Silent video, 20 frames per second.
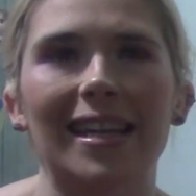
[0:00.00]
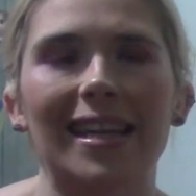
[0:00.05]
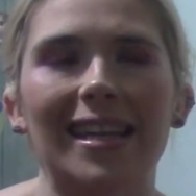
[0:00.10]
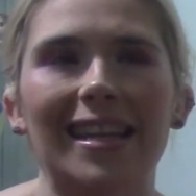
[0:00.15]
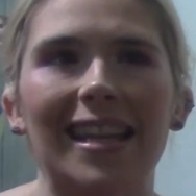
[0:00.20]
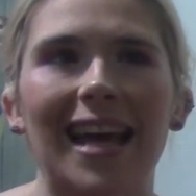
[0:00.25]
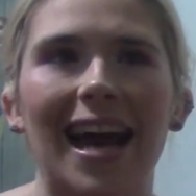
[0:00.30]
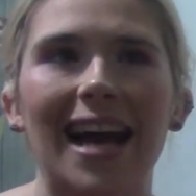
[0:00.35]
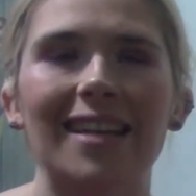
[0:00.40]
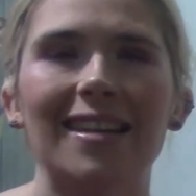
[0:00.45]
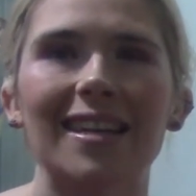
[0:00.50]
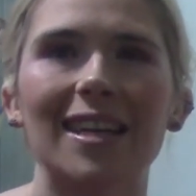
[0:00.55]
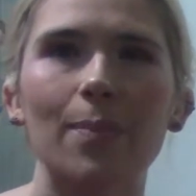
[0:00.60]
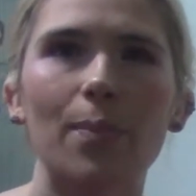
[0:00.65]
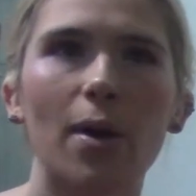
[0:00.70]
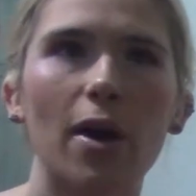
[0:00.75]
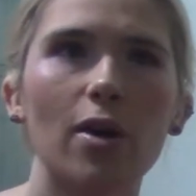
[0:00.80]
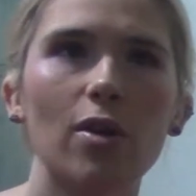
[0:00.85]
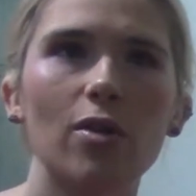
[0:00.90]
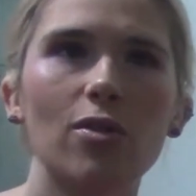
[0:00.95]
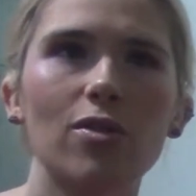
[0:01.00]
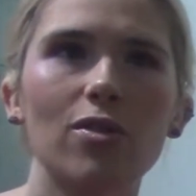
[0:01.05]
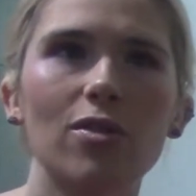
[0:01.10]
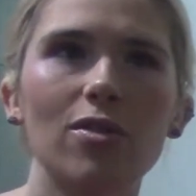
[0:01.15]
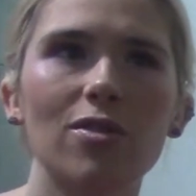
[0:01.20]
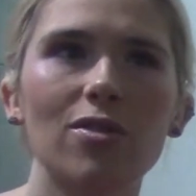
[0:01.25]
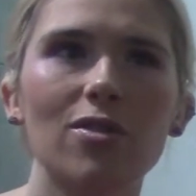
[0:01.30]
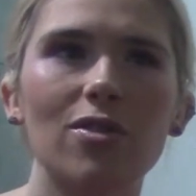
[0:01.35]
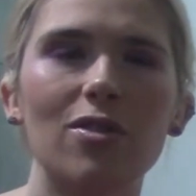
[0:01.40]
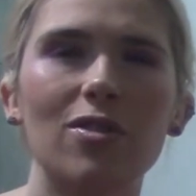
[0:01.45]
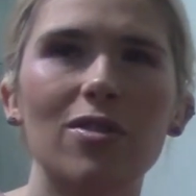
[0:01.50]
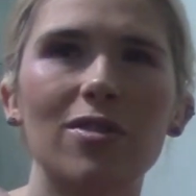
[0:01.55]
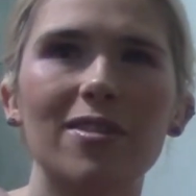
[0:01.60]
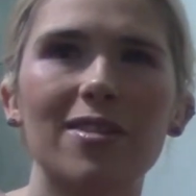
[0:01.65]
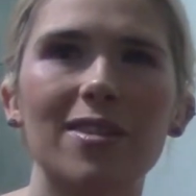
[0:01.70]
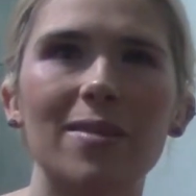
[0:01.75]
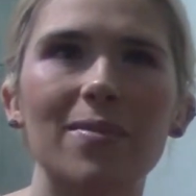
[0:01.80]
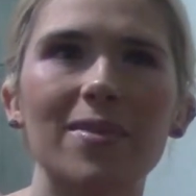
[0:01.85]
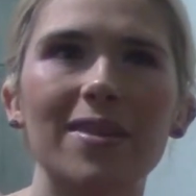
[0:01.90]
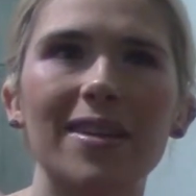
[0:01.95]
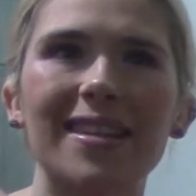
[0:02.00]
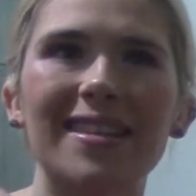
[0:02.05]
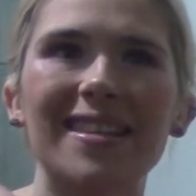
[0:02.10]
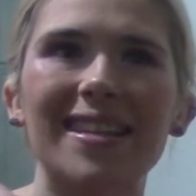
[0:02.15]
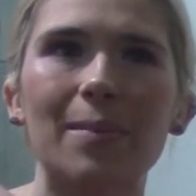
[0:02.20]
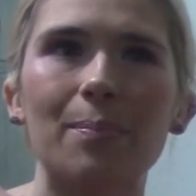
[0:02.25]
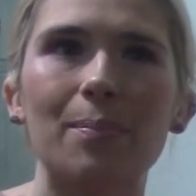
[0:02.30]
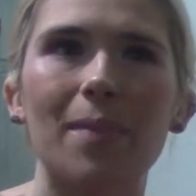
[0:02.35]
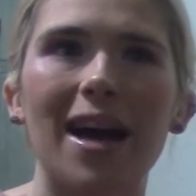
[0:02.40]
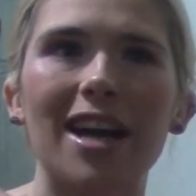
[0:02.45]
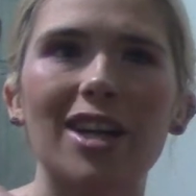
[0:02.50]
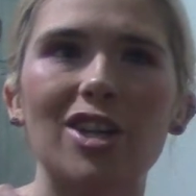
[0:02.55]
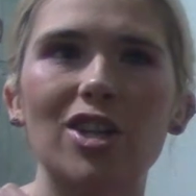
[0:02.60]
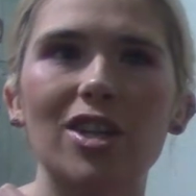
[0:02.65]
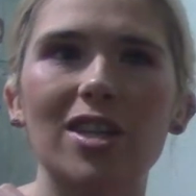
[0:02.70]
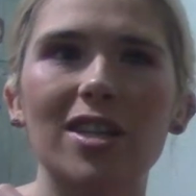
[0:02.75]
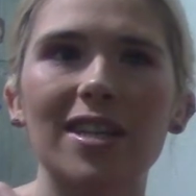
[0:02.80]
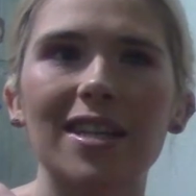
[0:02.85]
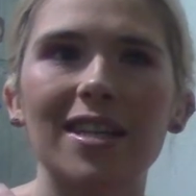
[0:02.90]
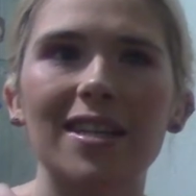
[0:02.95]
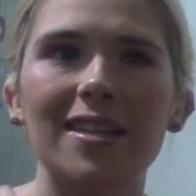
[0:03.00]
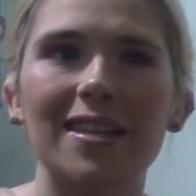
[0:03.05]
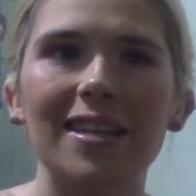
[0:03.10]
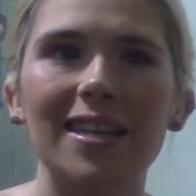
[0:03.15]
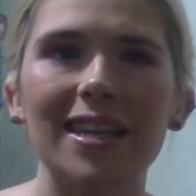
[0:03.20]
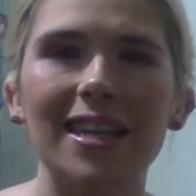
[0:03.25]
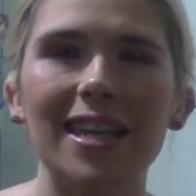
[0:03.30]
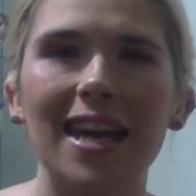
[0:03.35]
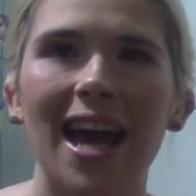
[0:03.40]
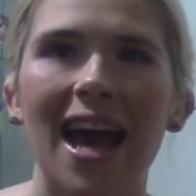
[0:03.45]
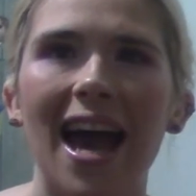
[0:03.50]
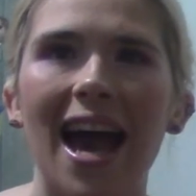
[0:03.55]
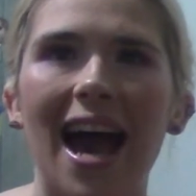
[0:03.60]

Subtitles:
latte powders or something, it's like matcha green tea.